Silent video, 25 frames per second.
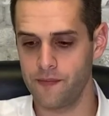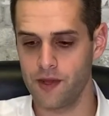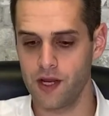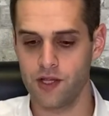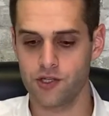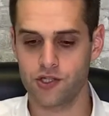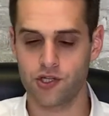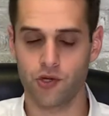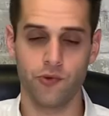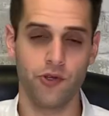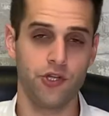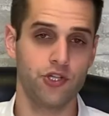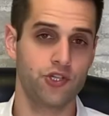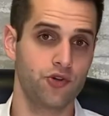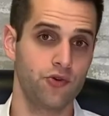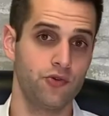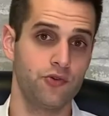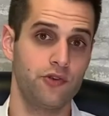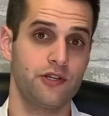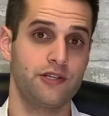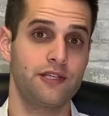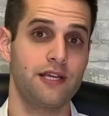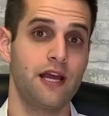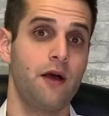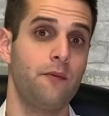So we drew
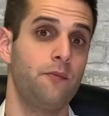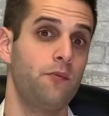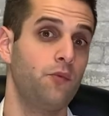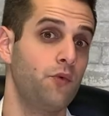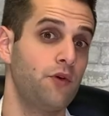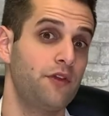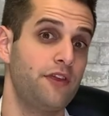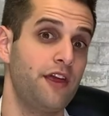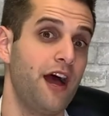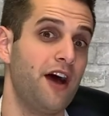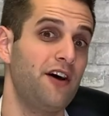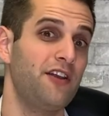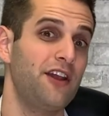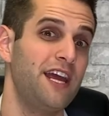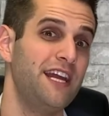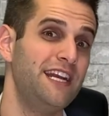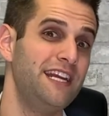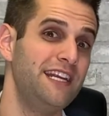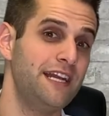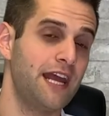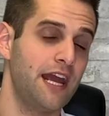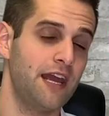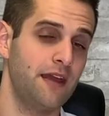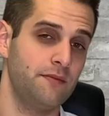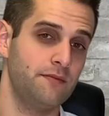this out without any
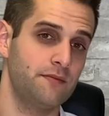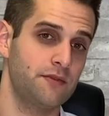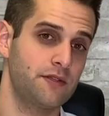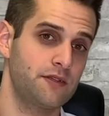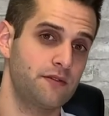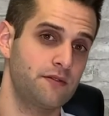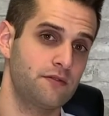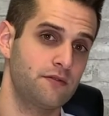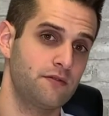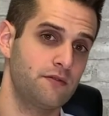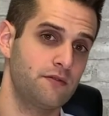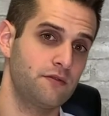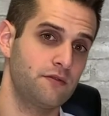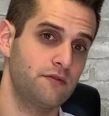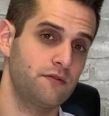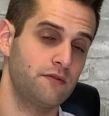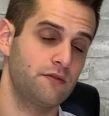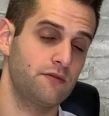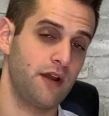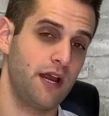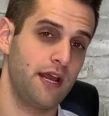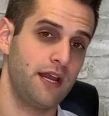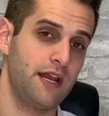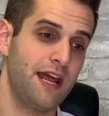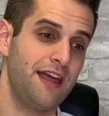names,
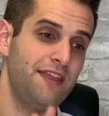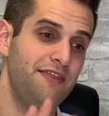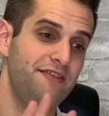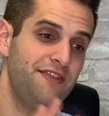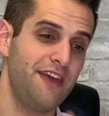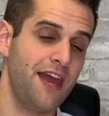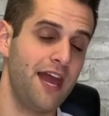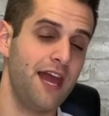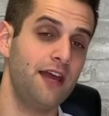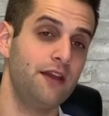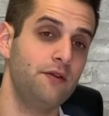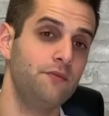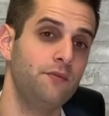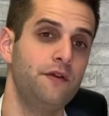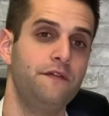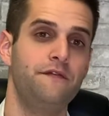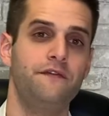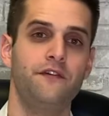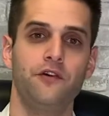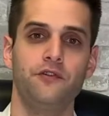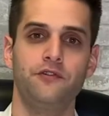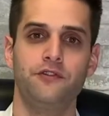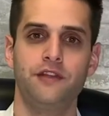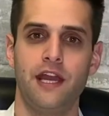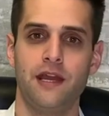right? And then we
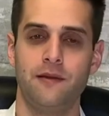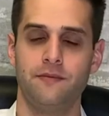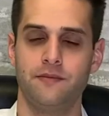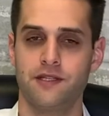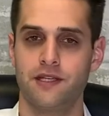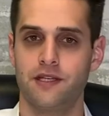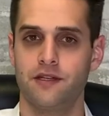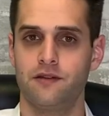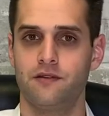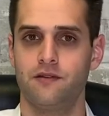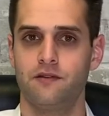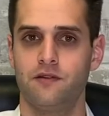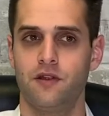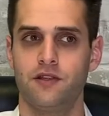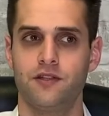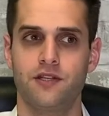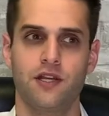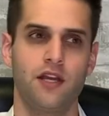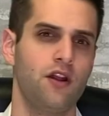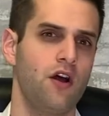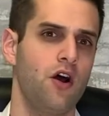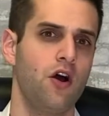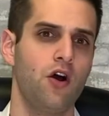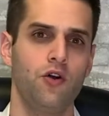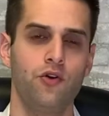filled names in and
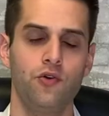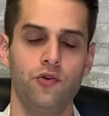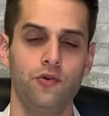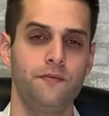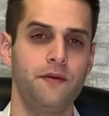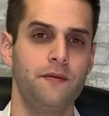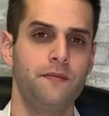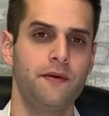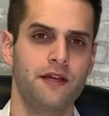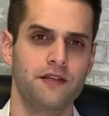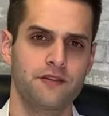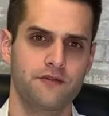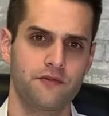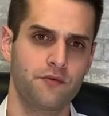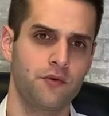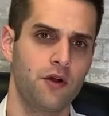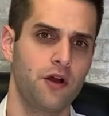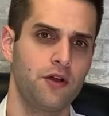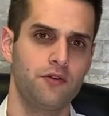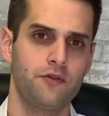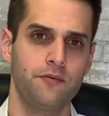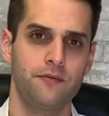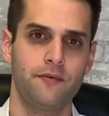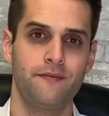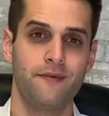said, oh, who would be best for what,
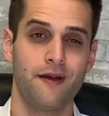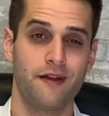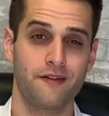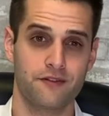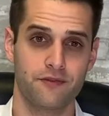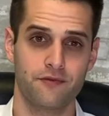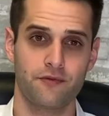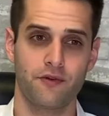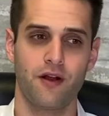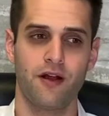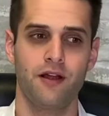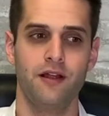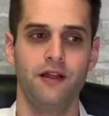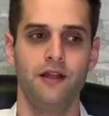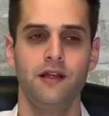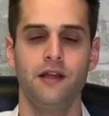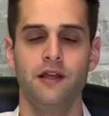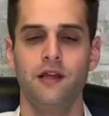who would be best for what?